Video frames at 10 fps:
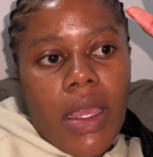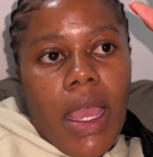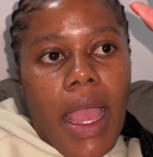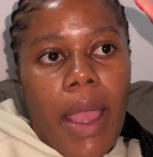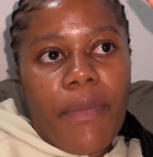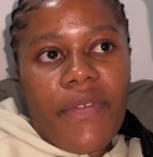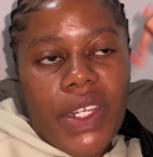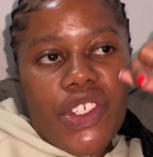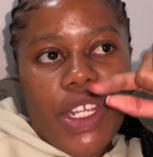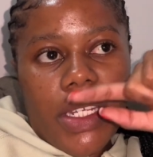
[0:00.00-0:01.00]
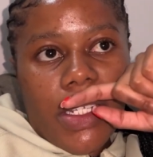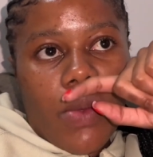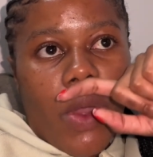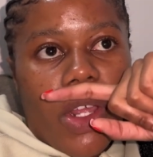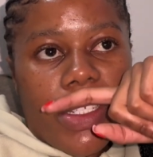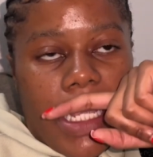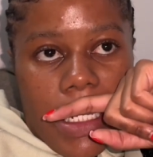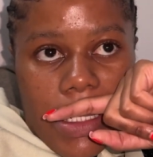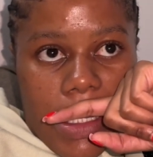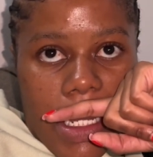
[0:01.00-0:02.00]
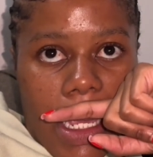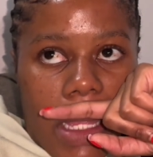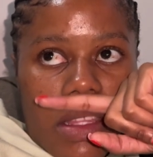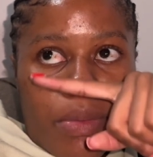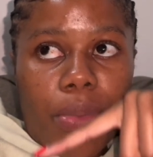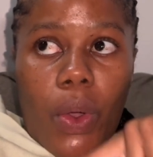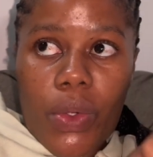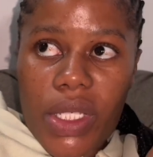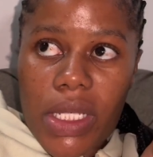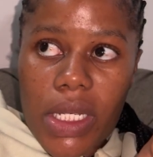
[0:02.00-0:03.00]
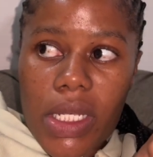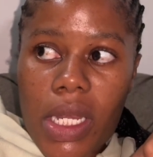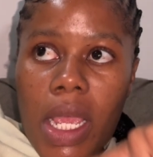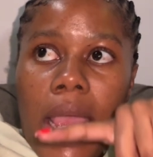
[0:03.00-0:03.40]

um, finish editing what I was editing and then post it.